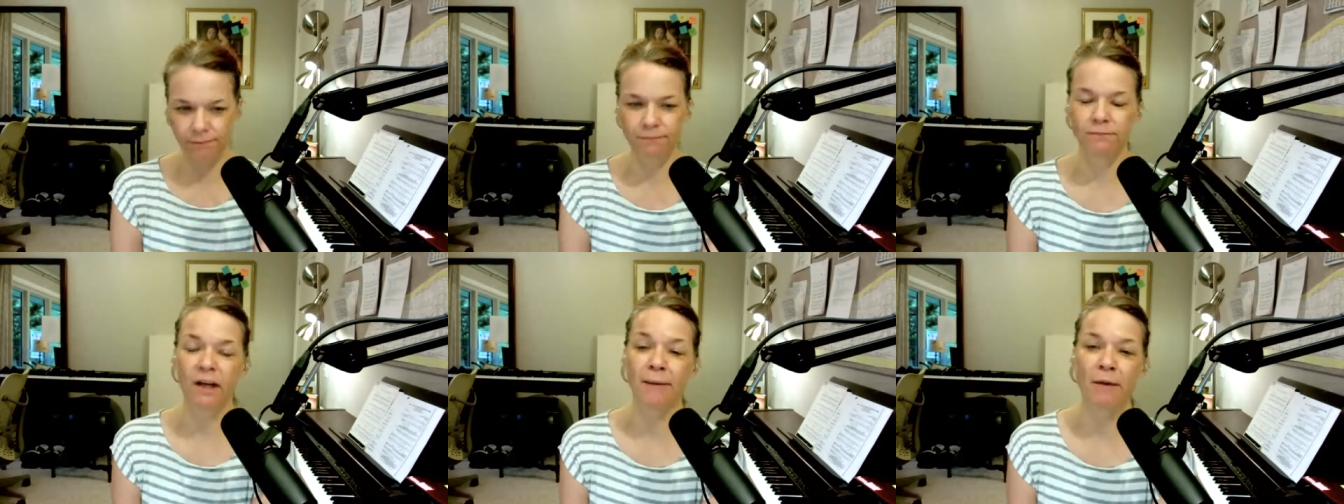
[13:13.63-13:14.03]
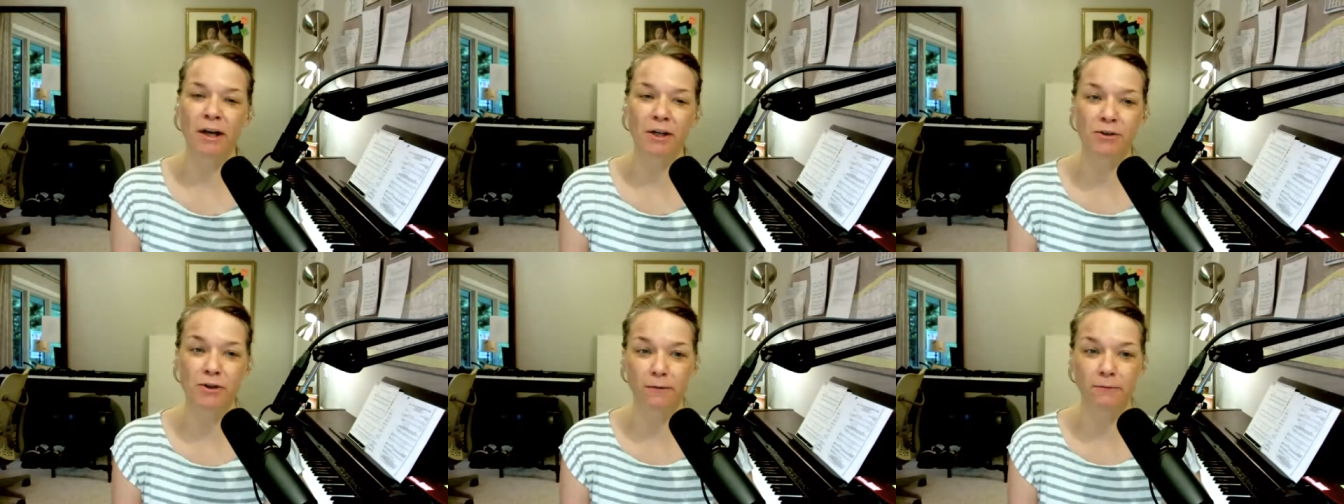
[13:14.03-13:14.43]
I might
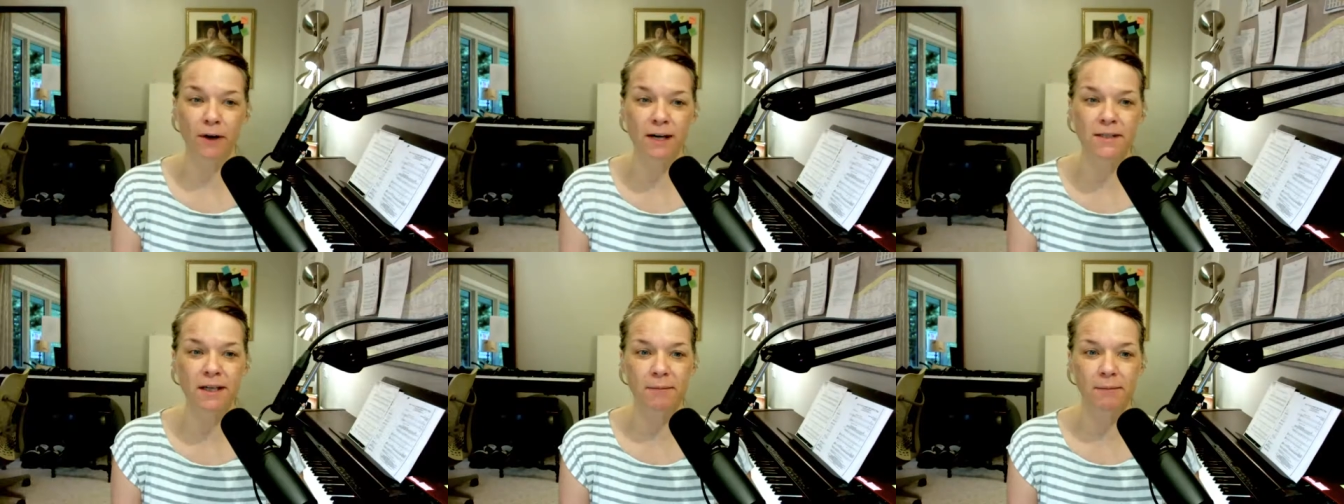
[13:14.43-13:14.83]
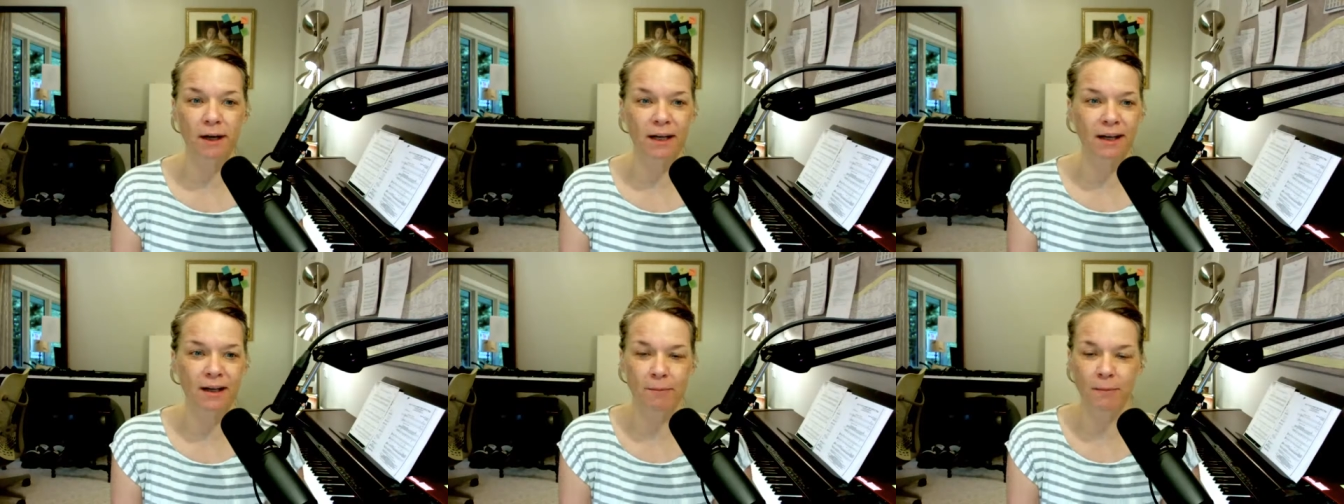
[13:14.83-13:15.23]
use her phrasing, but
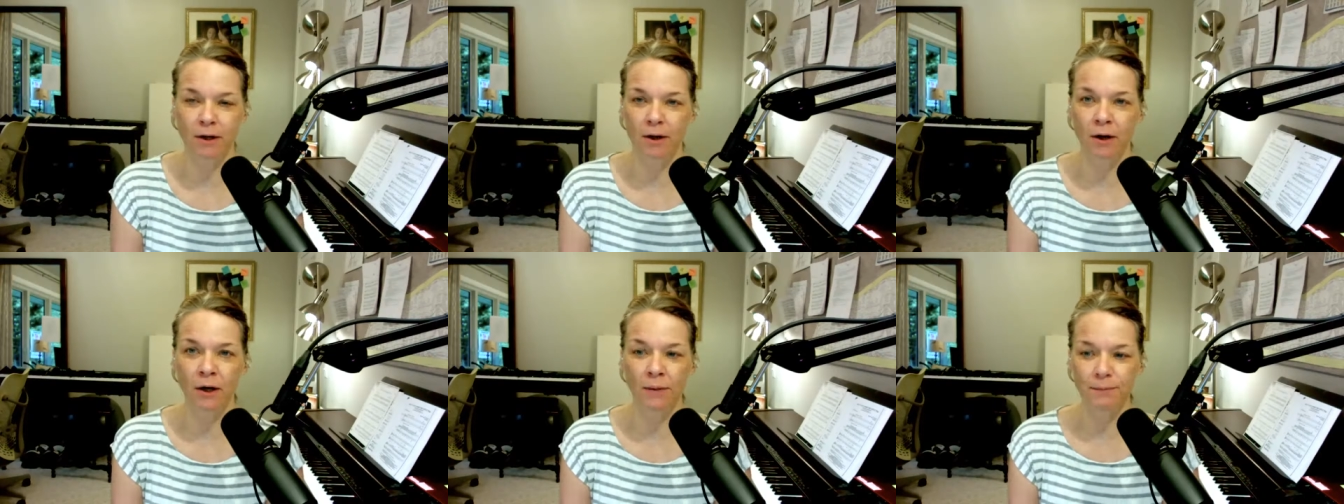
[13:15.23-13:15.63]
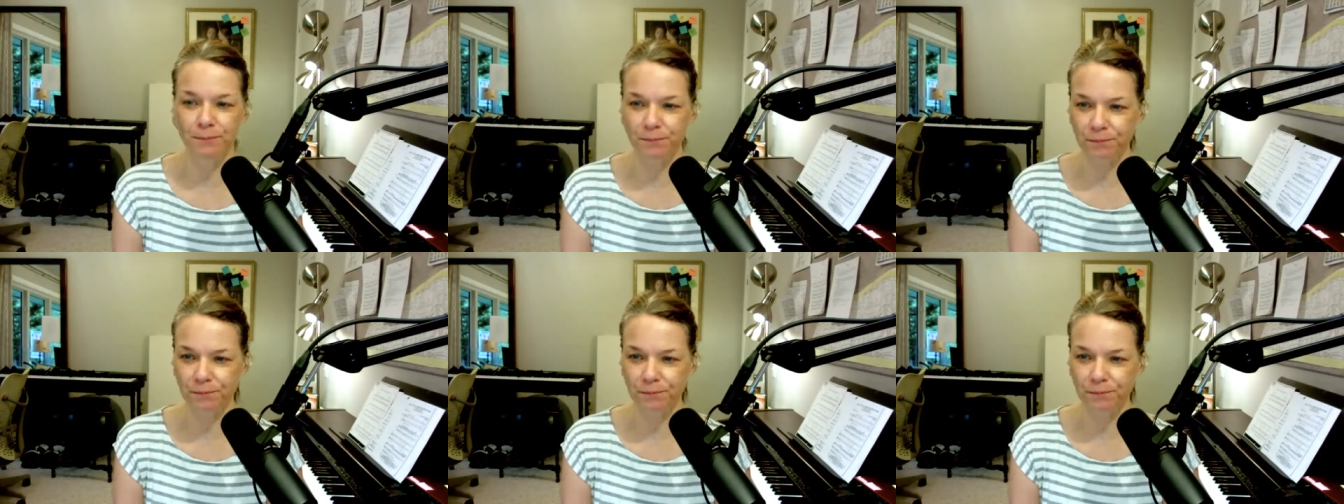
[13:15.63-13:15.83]
I can't be her.